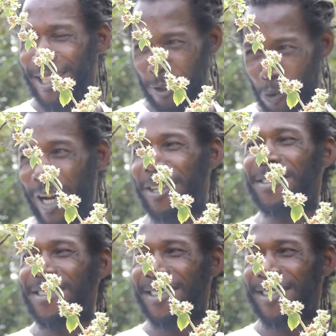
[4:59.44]
in one.
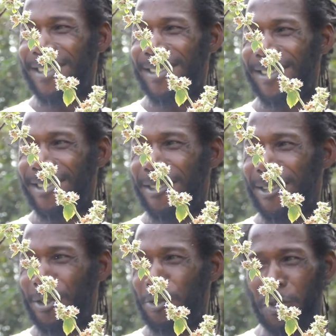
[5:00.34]

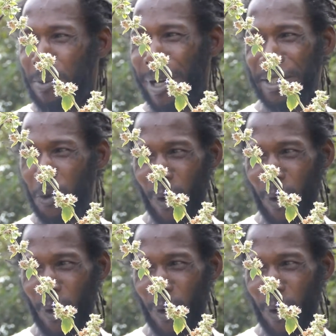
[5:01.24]
Doesn't matter